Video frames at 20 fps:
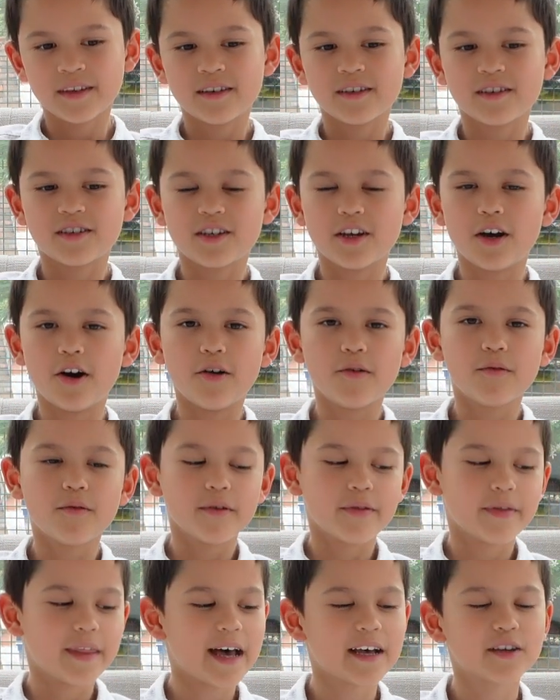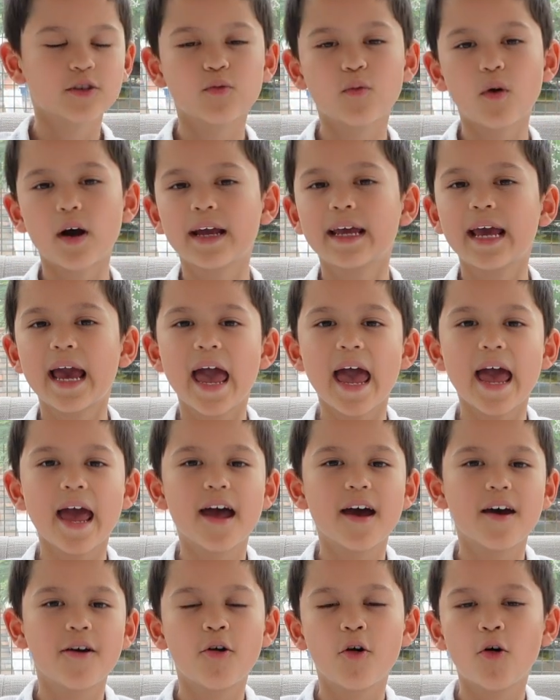So that's why
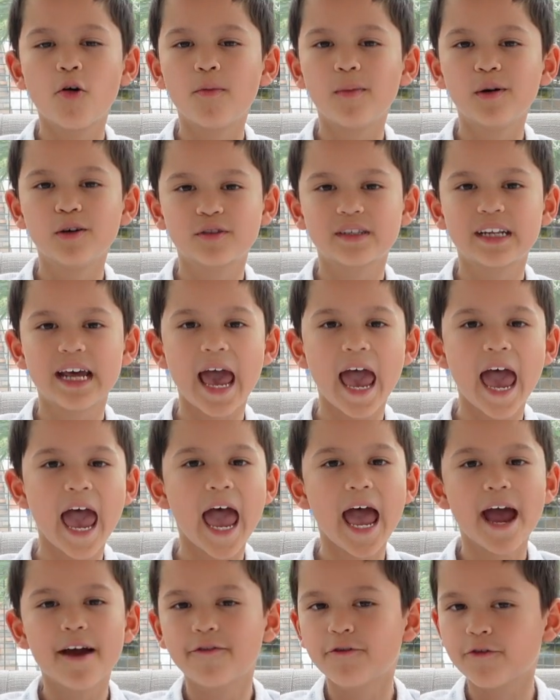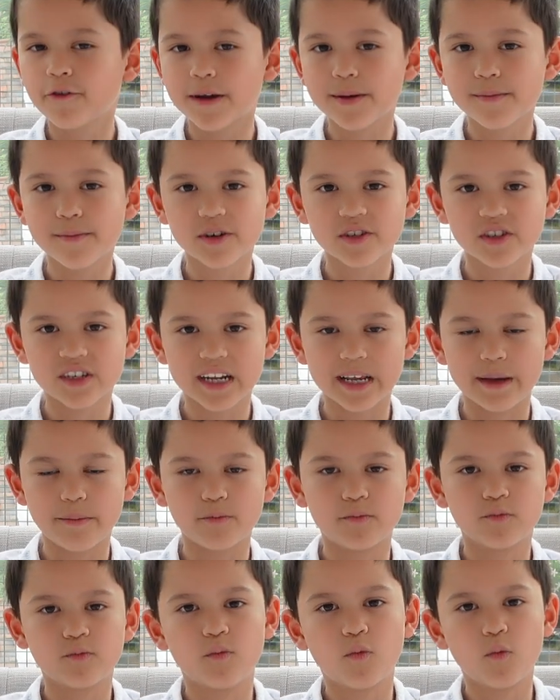almost every
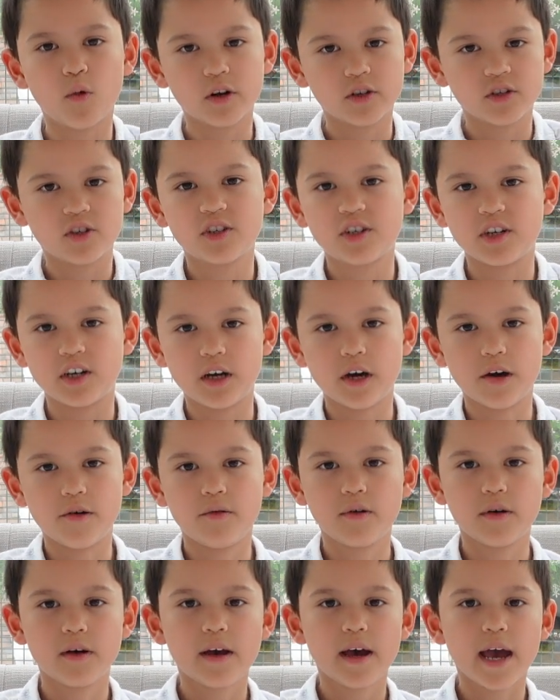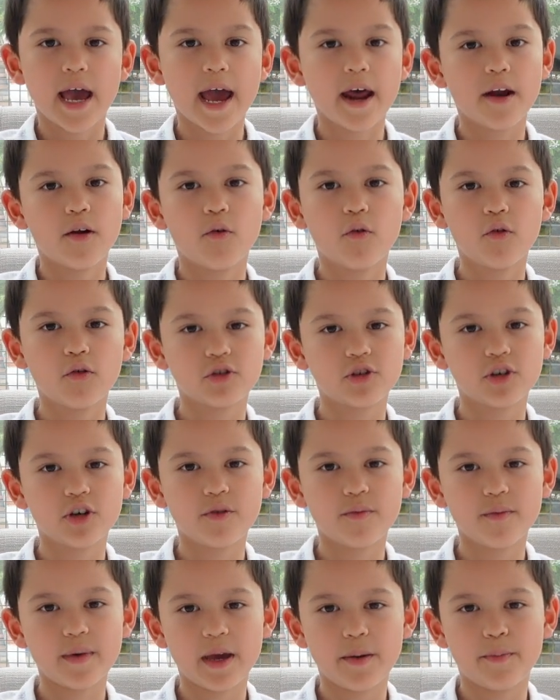Muslim wants to go, and
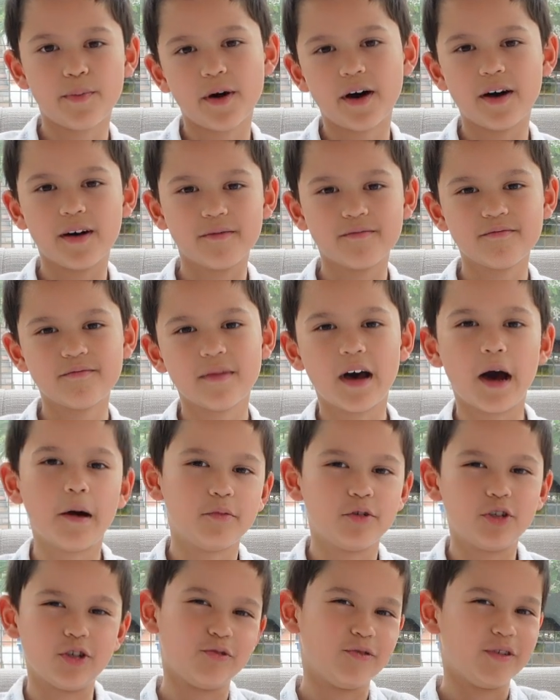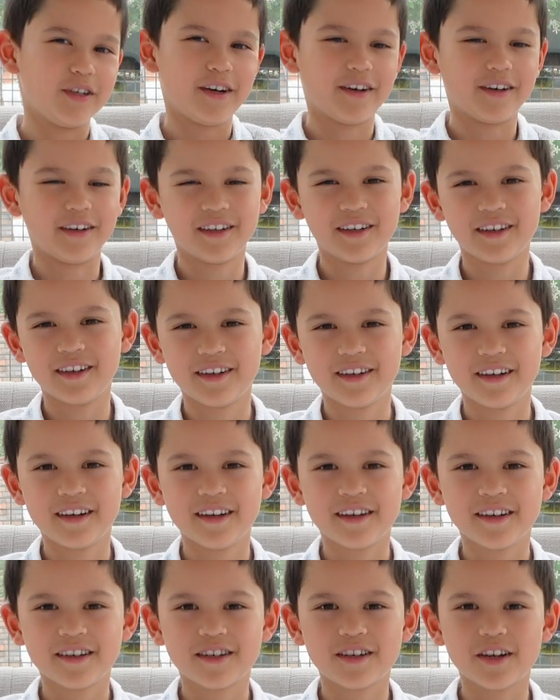also me, but I'm too young,
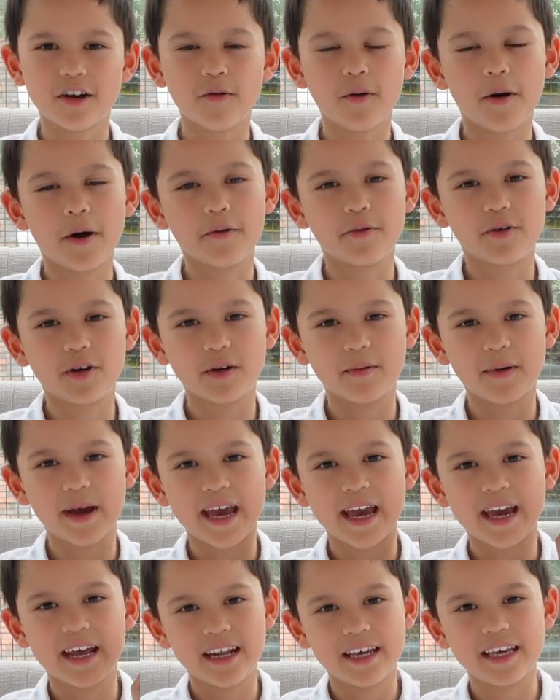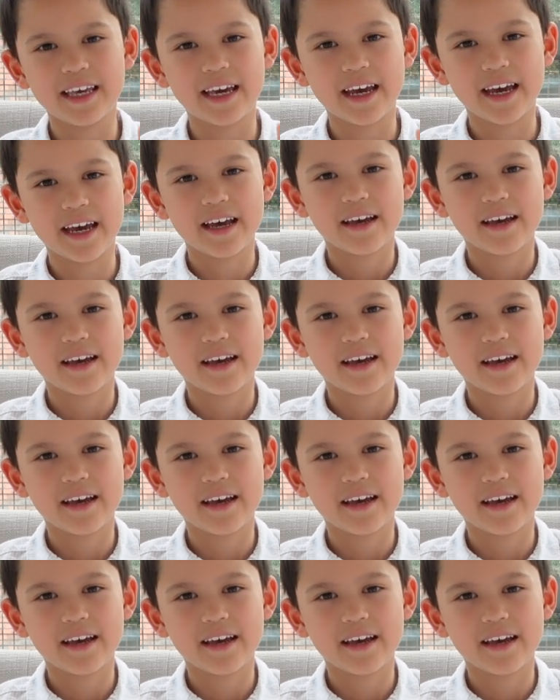so I'll do it in a year.